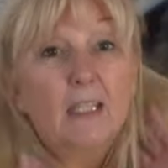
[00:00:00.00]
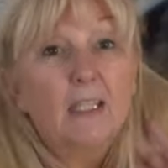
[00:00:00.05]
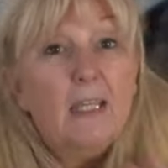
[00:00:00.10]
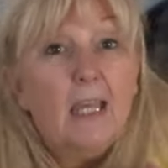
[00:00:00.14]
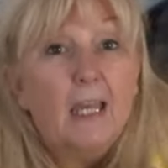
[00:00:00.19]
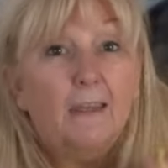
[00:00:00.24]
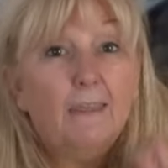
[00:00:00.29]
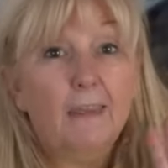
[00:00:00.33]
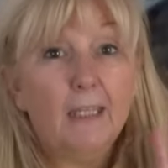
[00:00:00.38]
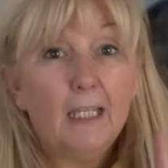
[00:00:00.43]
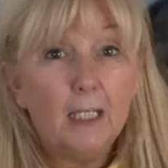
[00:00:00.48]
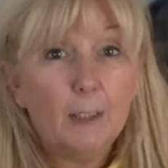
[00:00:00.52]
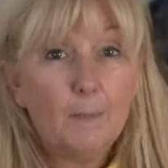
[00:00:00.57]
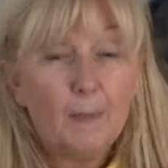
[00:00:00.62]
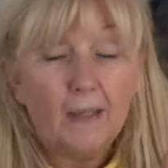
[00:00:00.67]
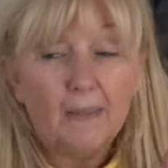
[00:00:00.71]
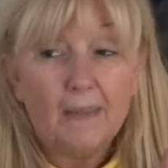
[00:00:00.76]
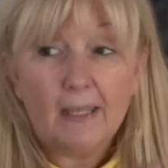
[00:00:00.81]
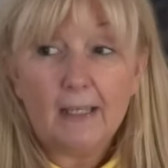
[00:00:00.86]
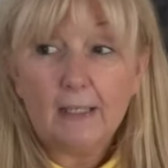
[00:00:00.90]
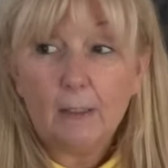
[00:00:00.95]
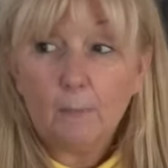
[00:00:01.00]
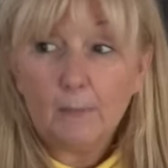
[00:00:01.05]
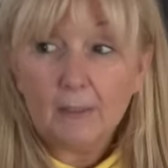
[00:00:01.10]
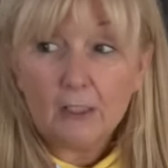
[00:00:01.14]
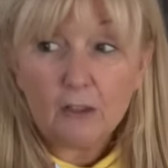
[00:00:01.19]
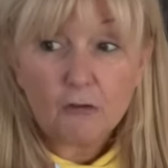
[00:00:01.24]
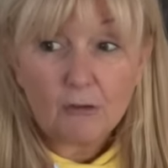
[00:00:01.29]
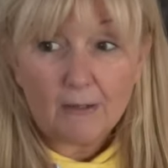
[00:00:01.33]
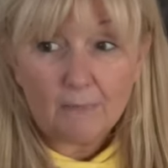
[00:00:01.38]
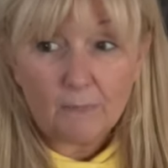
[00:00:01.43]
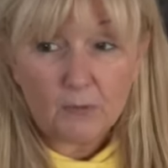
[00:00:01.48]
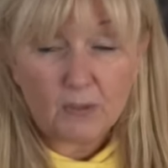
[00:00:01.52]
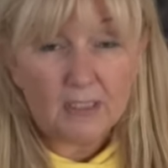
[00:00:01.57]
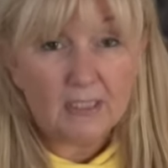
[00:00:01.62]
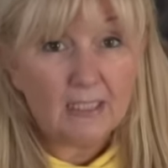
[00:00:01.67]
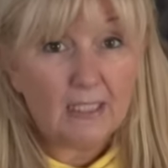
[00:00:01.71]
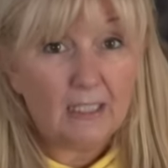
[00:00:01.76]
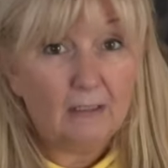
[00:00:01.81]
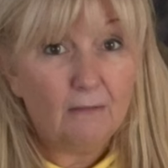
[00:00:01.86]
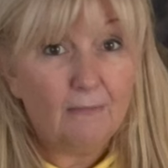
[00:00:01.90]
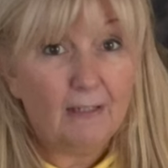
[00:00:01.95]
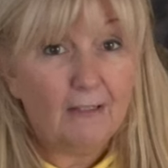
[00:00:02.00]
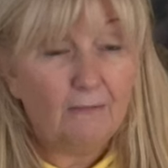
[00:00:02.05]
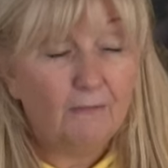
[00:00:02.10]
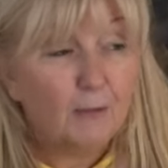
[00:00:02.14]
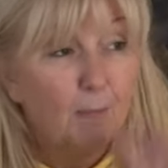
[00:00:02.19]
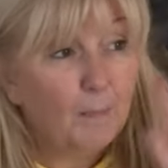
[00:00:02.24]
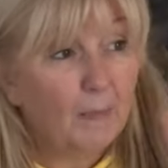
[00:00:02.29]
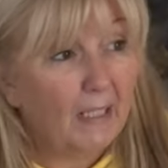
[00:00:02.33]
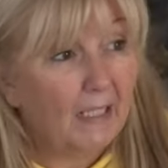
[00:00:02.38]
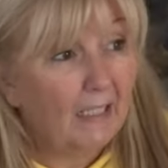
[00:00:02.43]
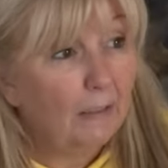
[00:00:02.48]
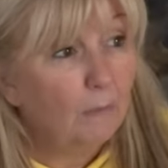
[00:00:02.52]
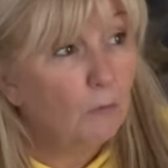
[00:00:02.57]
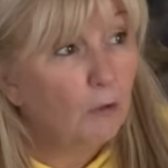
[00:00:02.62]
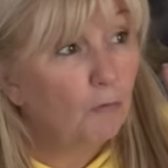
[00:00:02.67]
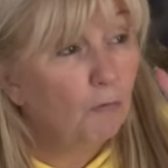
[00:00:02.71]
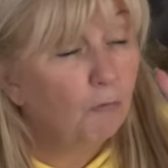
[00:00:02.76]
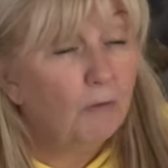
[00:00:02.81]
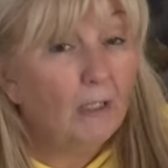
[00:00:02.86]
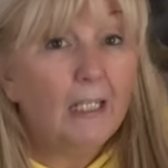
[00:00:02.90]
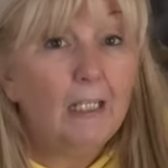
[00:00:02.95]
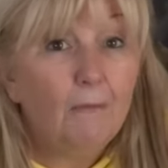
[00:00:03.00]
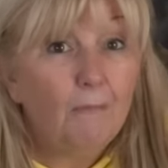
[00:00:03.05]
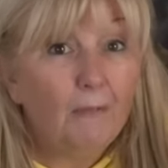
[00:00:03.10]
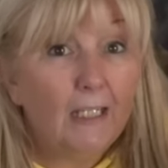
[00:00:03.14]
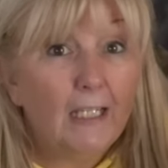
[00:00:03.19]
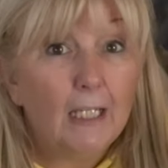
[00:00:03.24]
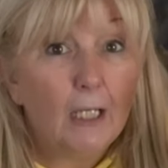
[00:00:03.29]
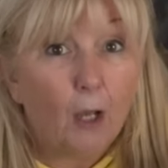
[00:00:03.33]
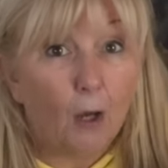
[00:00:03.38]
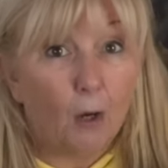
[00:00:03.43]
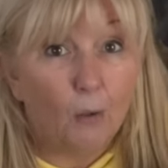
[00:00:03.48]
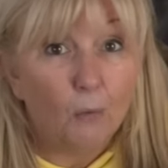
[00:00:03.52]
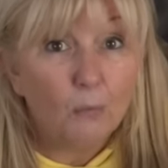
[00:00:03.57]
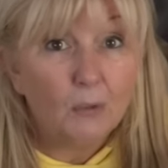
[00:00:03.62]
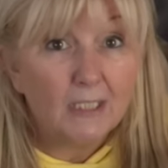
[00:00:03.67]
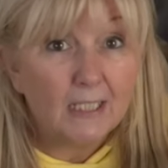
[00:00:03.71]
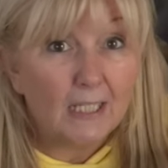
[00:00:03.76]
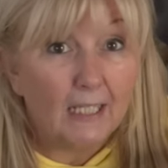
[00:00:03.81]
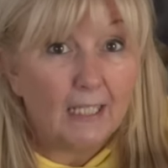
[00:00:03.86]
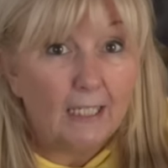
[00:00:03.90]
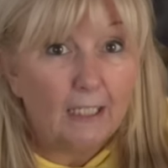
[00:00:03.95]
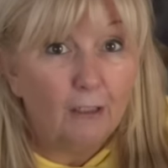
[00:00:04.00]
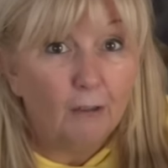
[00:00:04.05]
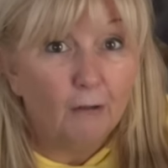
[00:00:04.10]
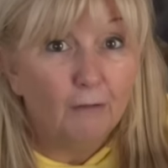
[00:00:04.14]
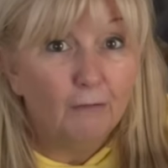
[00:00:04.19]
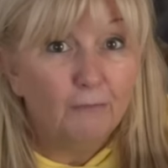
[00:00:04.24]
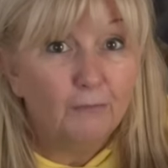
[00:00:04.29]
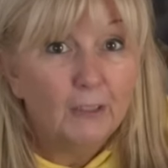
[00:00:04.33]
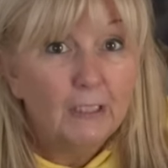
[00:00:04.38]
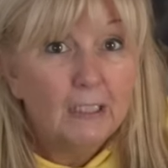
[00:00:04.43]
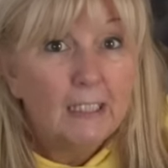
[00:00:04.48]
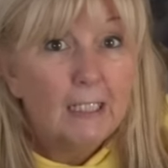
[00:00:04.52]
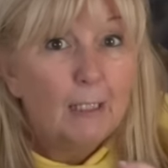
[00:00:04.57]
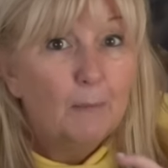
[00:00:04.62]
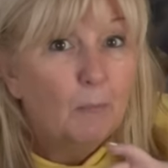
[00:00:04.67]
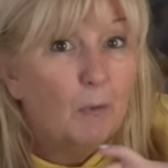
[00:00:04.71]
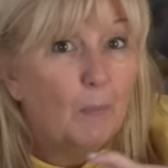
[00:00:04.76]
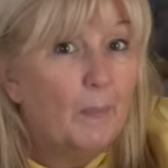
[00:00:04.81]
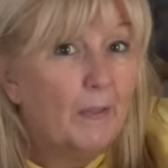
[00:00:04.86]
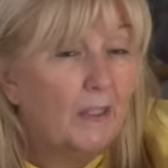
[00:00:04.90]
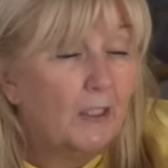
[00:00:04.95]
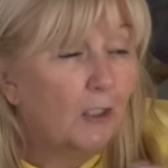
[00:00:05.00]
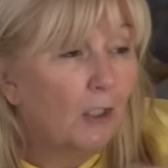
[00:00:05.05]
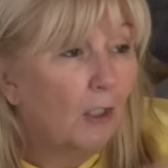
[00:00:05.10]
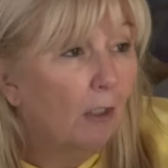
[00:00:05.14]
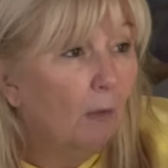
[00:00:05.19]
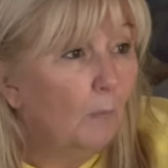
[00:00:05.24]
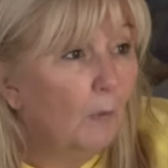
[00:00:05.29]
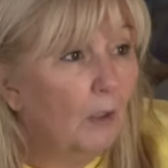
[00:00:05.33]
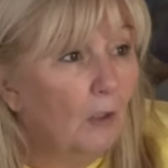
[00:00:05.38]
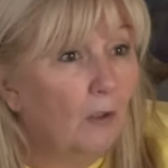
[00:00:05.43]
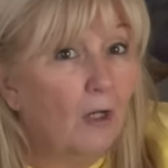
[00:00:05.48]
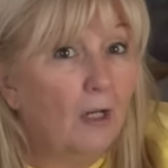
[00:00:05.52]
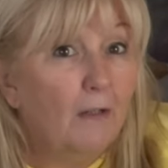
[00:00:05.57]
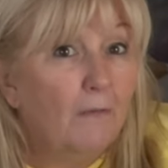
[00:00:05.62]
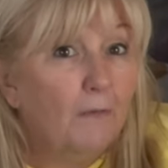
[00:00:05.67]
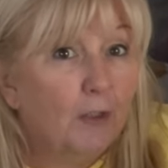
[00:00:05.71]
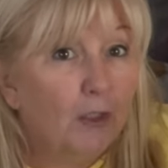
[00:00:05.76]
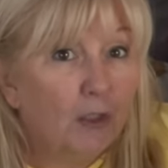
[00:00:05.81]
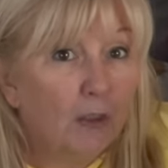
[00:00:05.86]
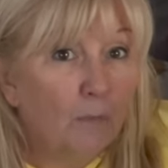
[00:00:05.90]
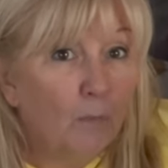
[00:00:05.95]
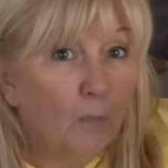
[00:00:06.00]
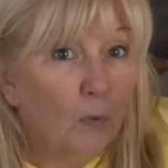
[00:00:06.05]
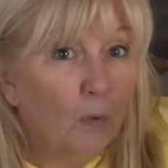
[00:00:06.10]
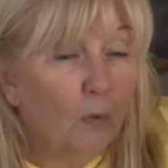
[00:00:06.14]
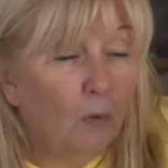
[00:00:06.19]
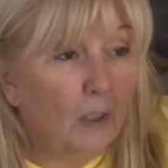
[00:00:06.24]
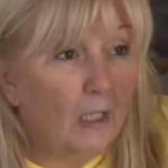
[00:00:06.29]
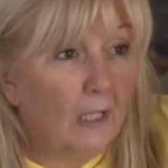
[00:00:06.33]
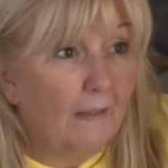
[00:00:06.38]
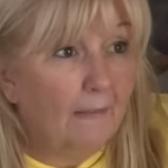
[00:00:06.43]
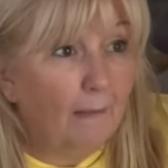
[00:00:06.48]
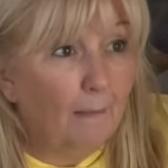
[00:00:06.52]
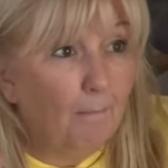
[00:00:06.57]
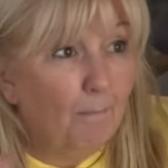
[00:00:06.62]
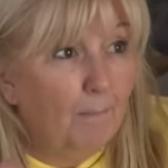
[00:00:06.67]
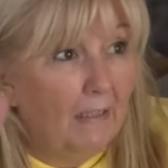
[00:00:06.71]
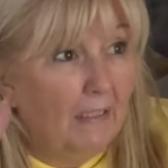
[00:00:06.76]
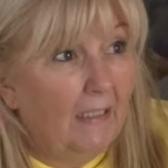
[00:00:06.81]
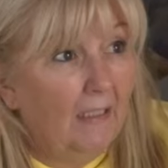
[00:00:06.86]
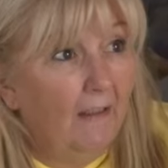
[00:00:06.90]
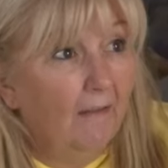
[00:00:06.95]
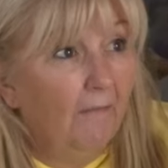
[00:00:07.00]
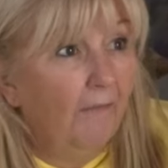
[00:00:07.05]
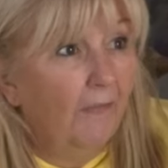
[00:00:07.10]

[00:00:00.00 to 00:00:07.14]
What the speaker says: yeah, think about that. Now, when I traveled to Tenerife, the plane was really, really cold taking off. But by the time we got over to more like the middle of